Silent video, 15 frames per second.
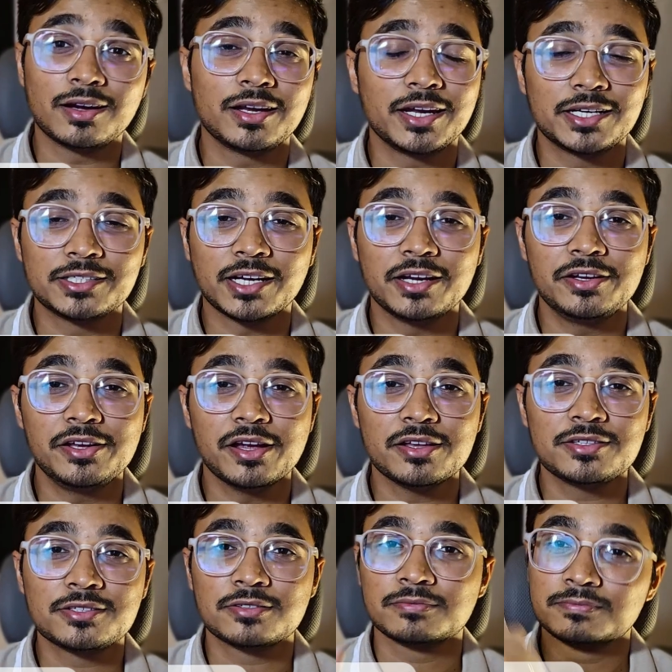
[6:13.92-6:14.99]
connect
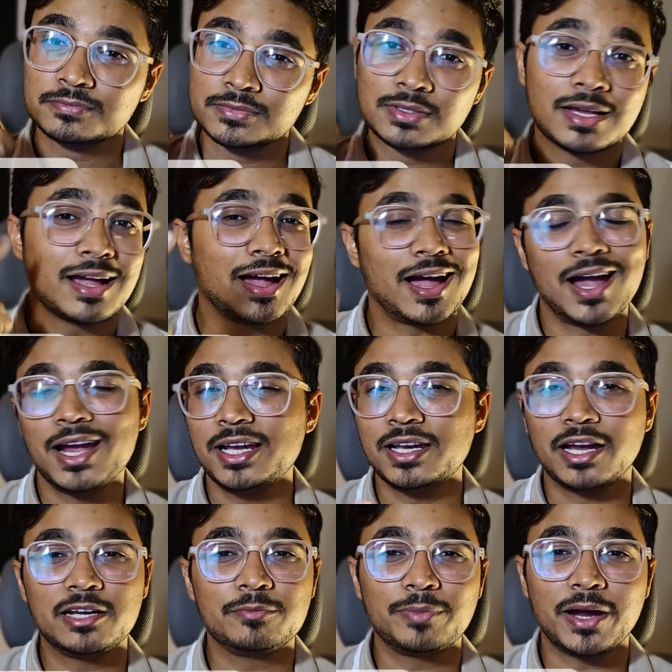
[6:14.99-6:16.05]
ideas,
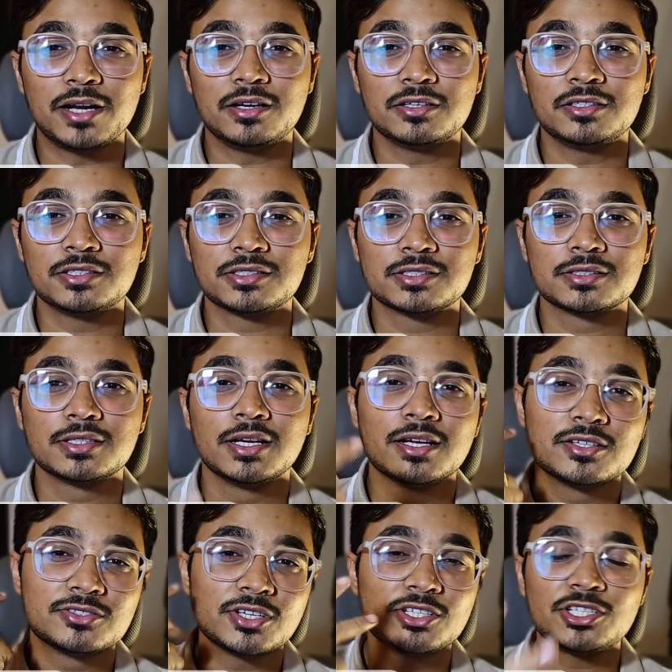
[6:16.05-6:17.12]
highlight patterns,
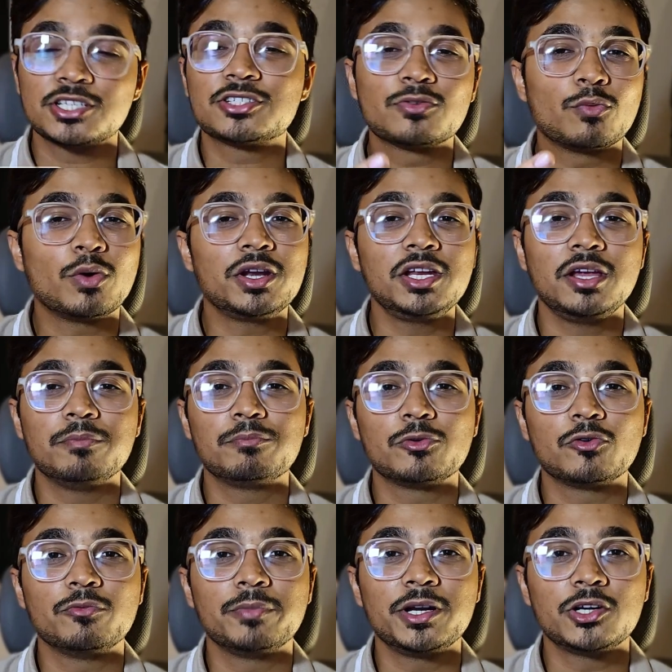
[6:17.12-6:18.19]
suggest one
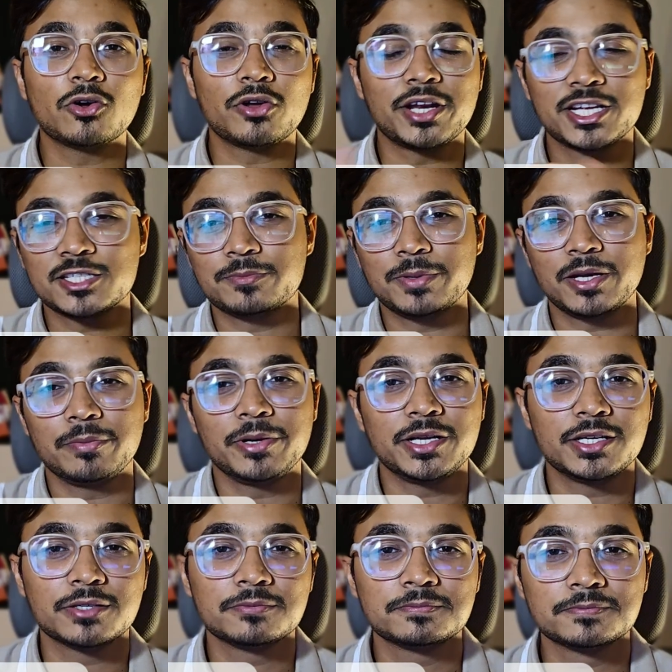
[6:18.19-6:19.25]
improvement or
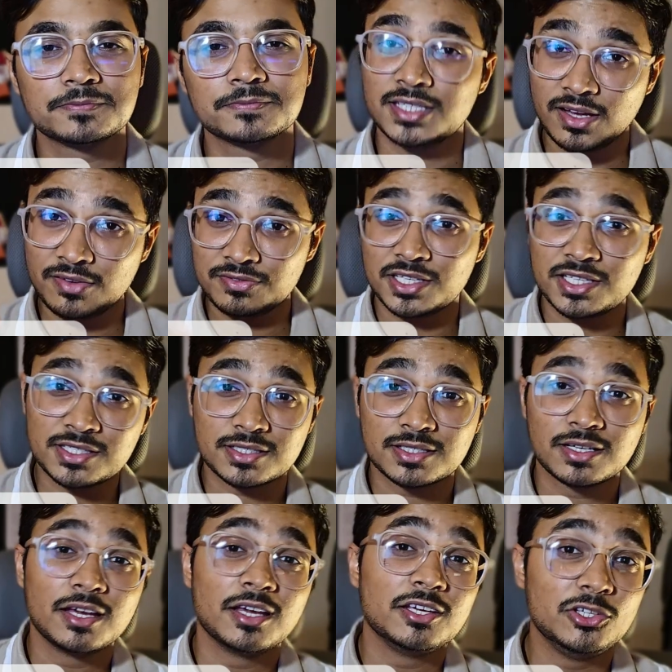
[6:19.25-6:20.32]
experiment. Save
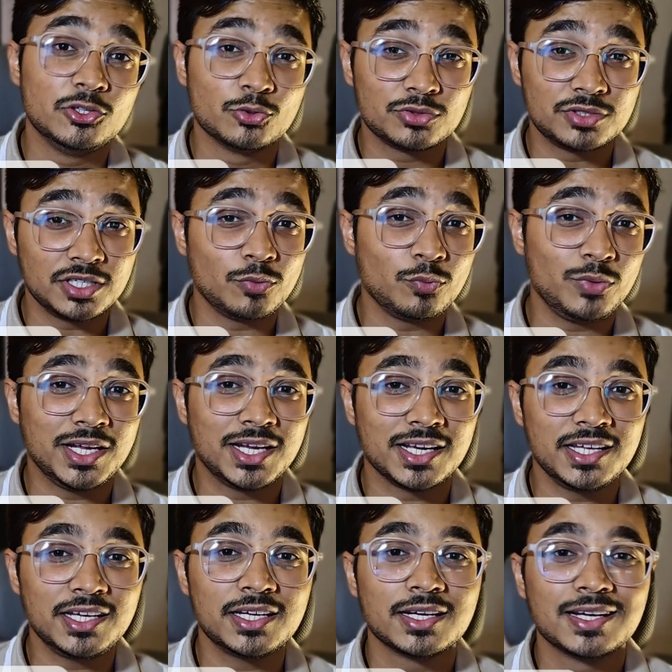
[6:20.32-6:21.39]
this, use it
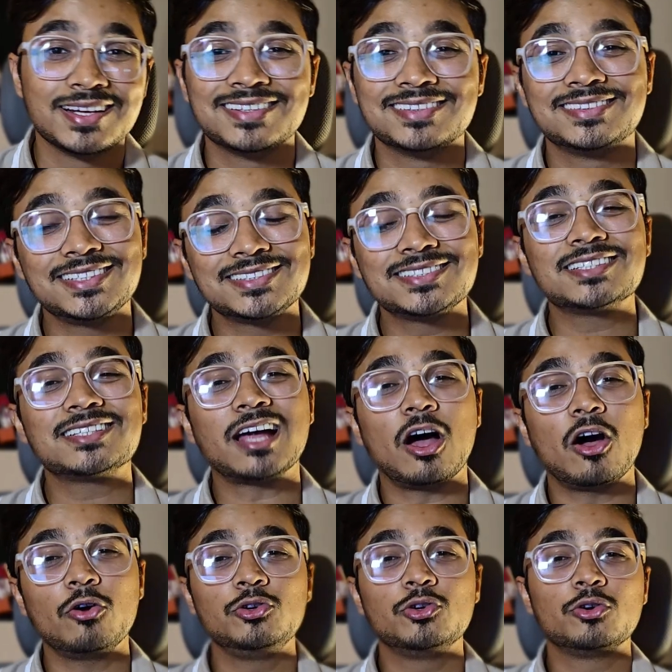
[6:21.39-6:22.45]
weekly. This is
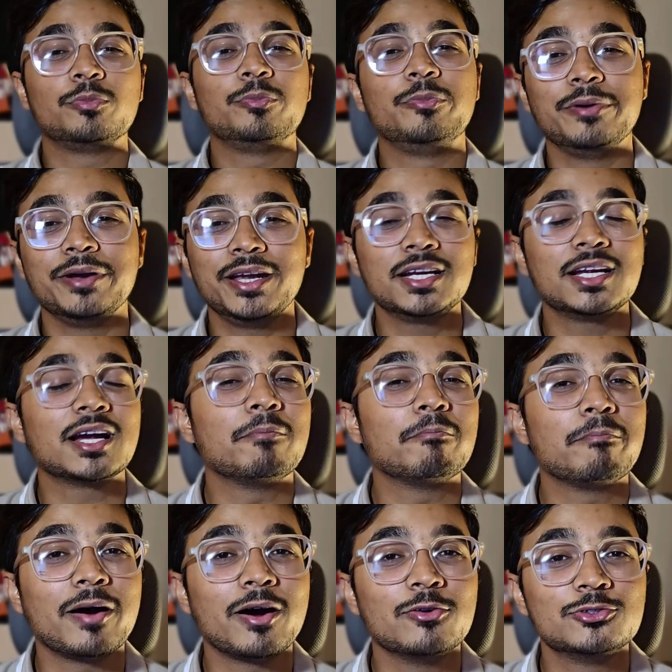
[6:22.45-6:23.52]
how your brain
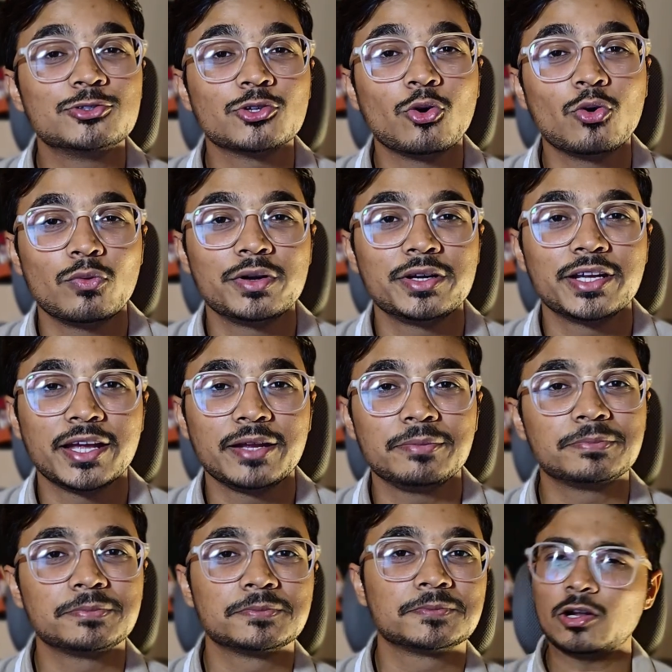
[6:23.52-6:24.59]
compounds over time.
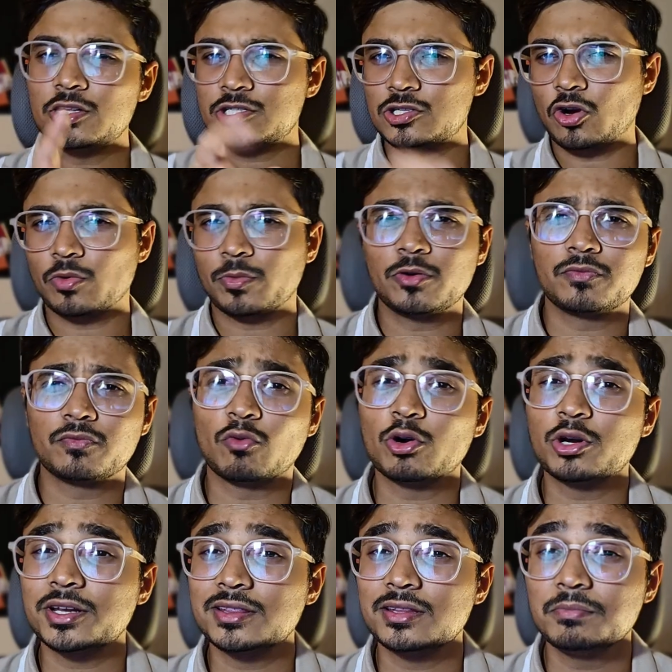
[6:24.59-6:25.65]
Now let's talk about
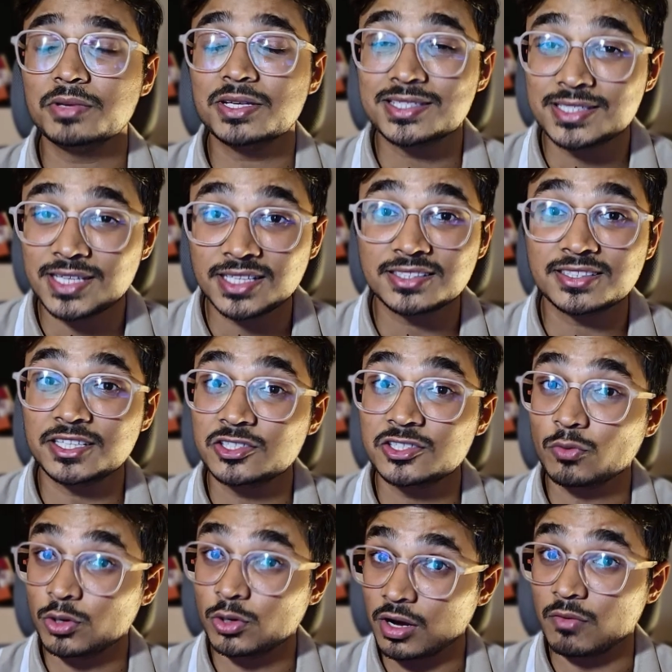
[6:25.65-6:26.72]
what are the mistakes that
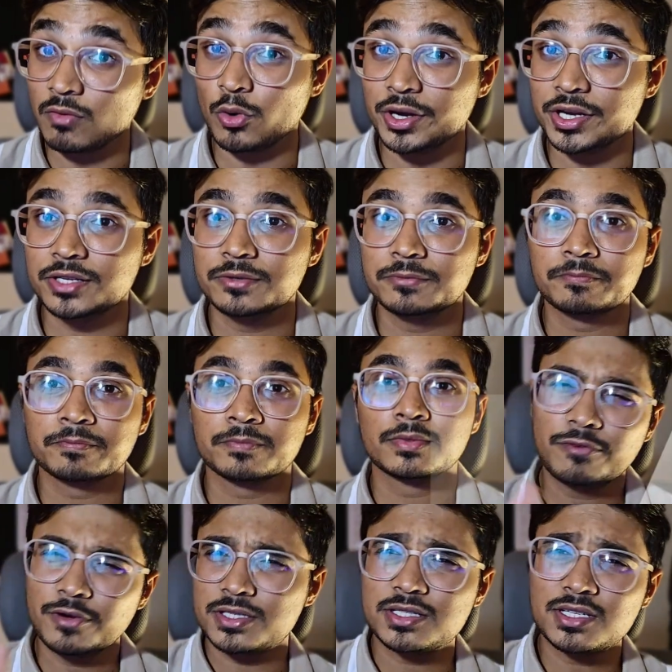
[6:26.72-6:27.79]
you want to avoid.
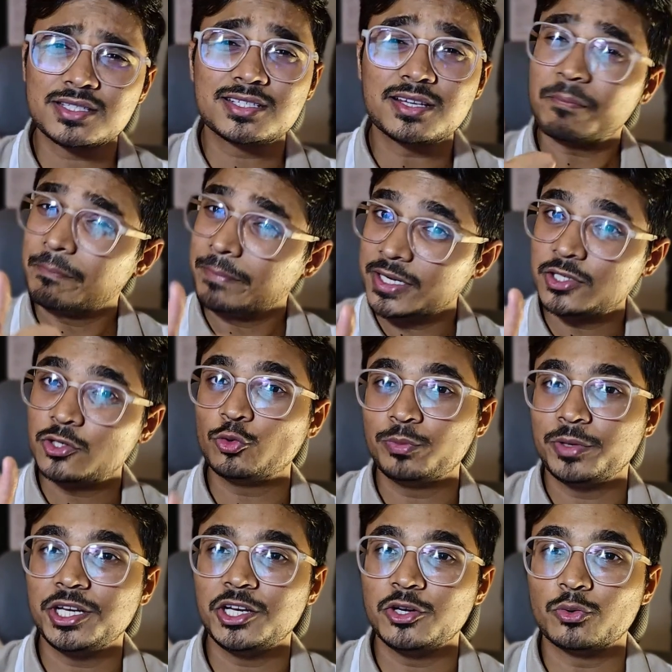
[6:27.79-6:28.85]
First is dumping
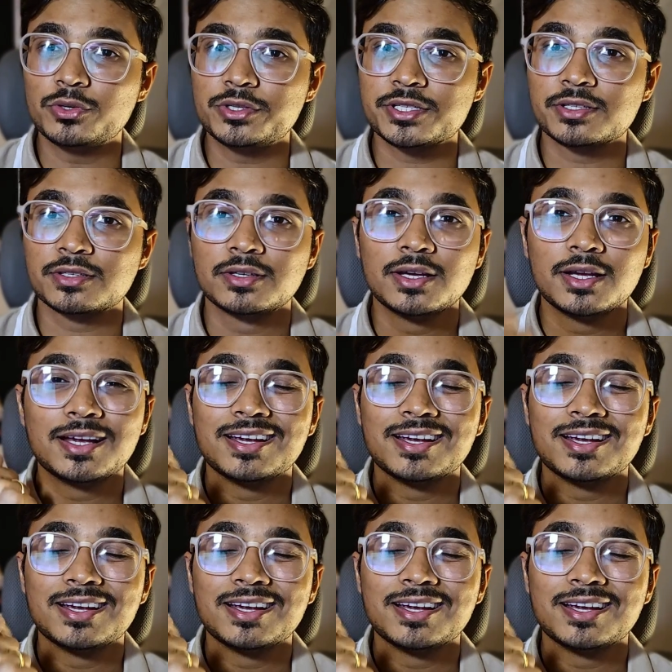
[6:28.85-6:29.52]
too many notes.